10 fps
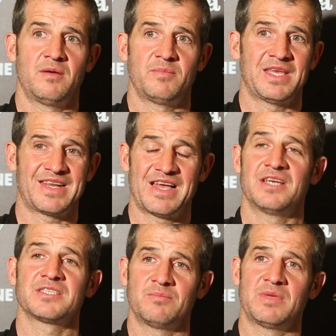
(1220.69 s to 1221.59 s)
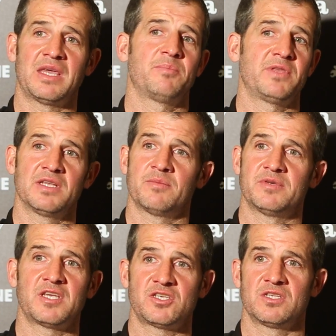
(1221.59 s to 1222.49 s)
But you're asking me to play in a
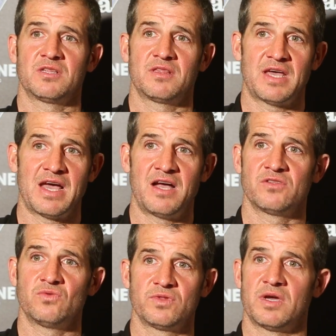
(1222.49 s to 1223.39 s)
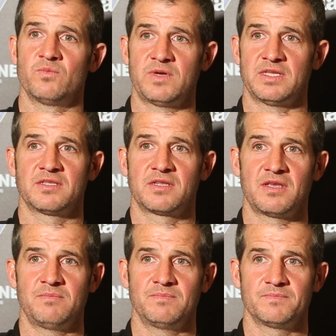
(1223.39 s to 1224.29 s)
position that I know that I'm weak in the
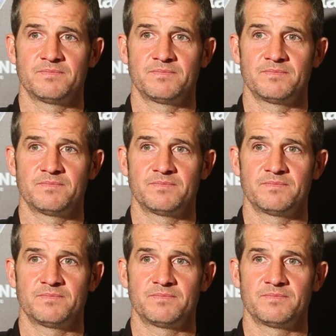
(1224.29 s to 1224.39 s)
team,